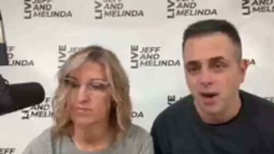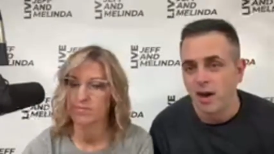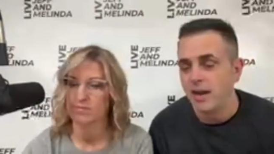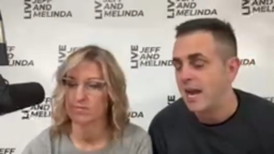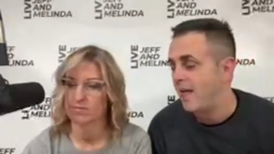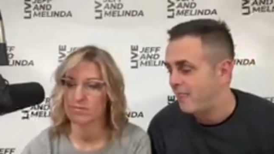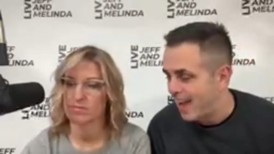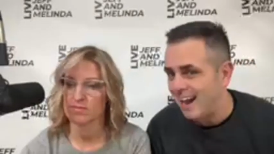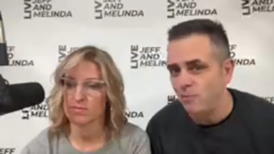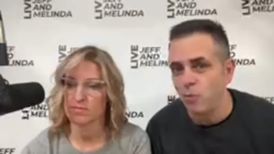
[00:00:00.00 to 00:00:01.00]
Speaker 1: on
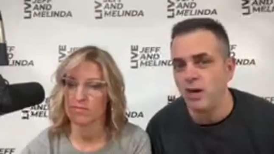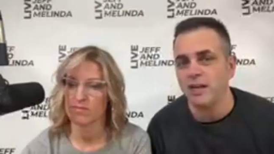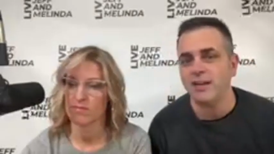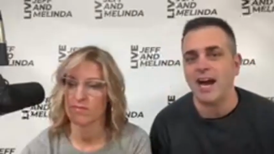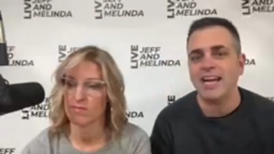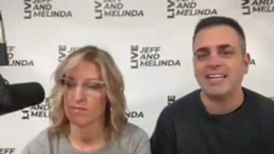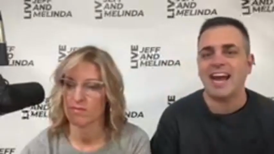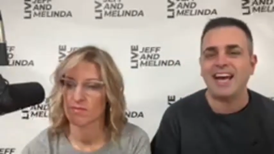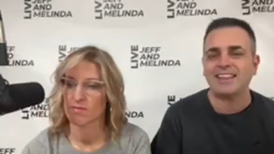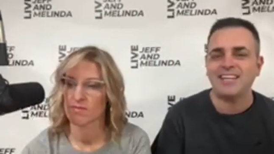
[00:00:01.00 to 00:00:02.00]
that one. Hi,
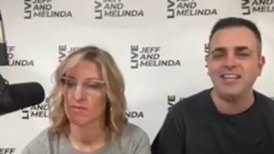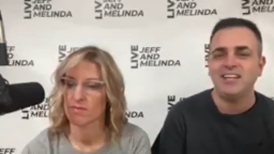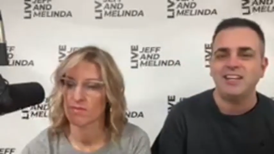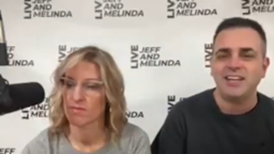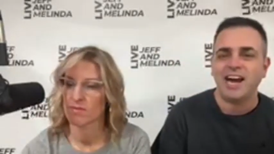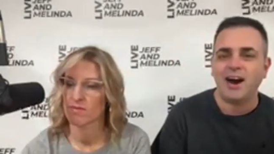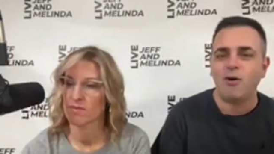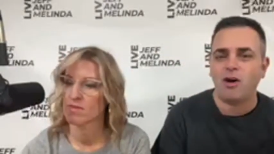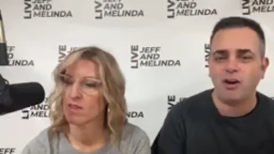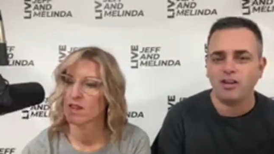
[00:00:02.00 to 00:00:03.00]
Kathy.
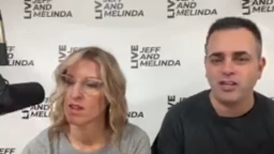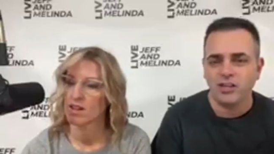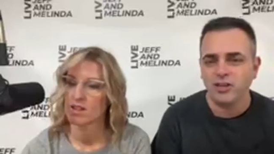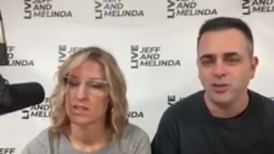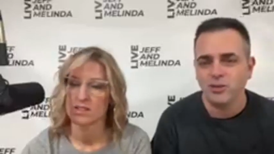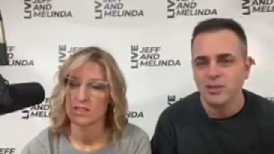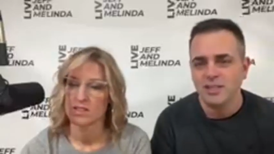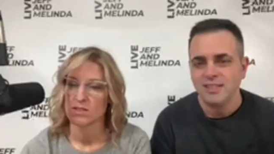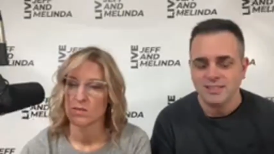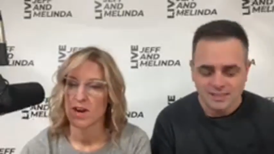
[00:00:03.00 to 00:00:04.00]
How are you?
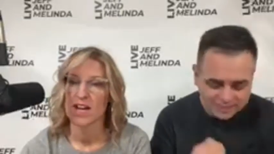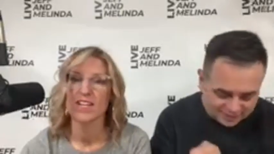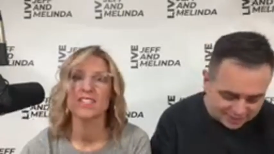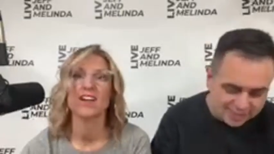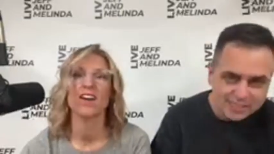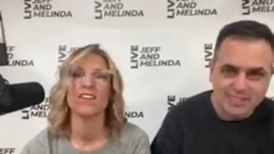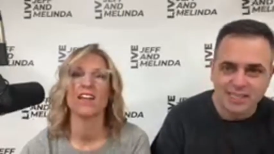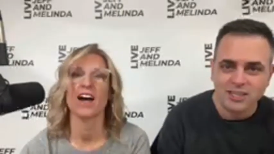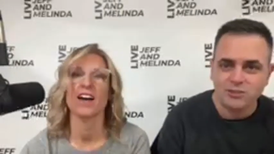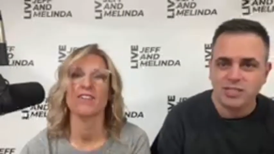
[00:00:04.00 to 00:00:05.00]
Speaker 2: Why is Good to see
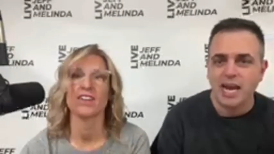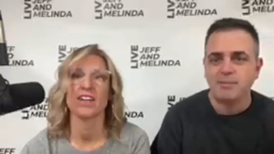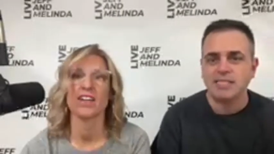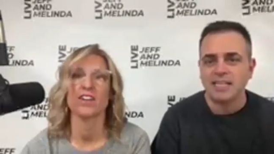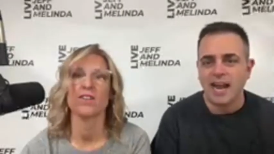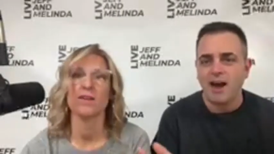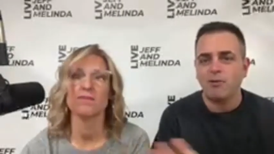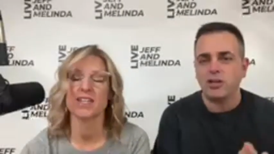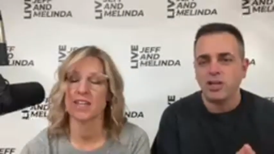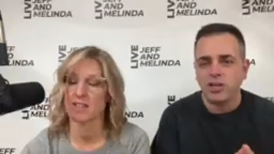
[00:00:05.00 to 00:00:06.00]
you.
Speaker 1: Jameson,
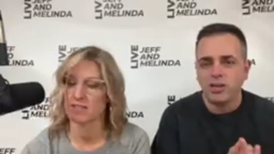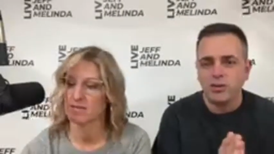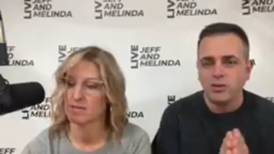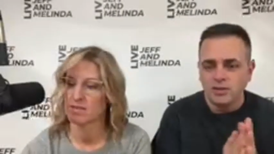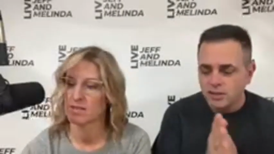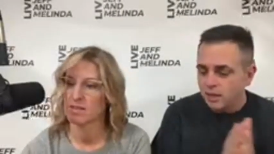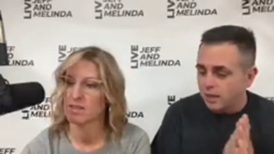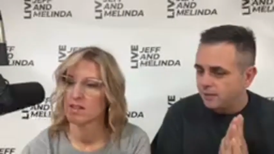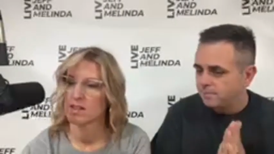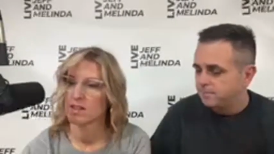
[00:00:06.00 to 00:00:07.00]
how are you?
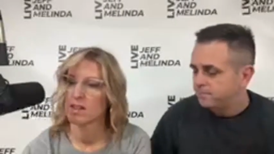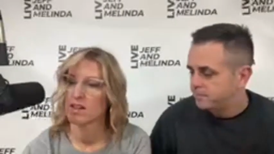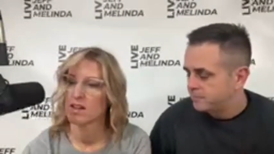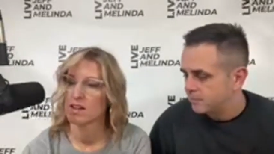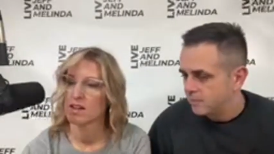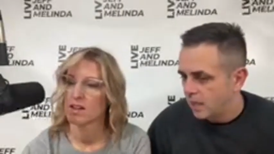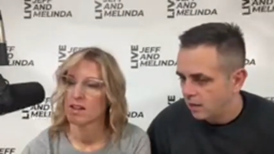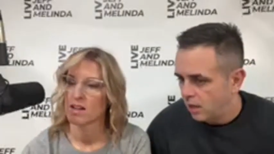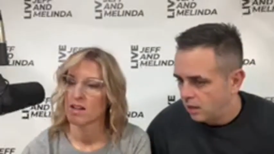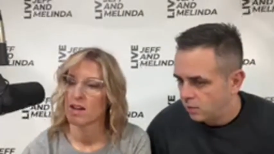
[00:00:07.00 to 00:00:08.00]
Huh?
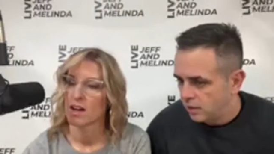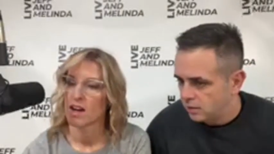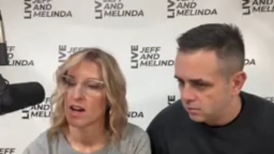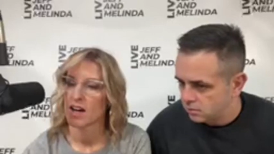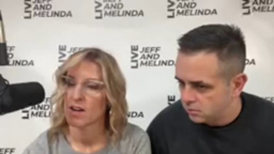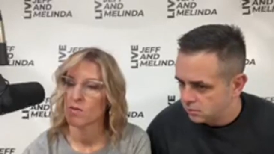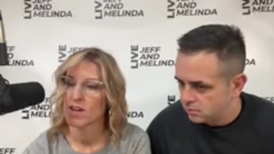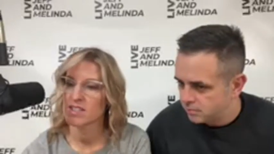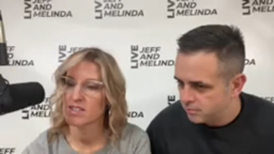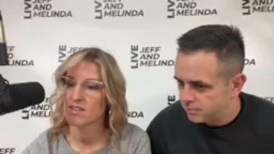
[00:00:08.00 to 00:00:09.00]
How, how what?
Speaker 2: Uh,
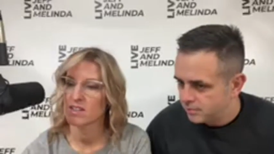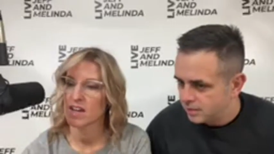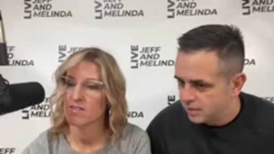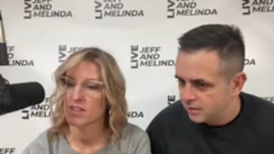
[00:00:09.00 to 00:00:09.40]
why is our live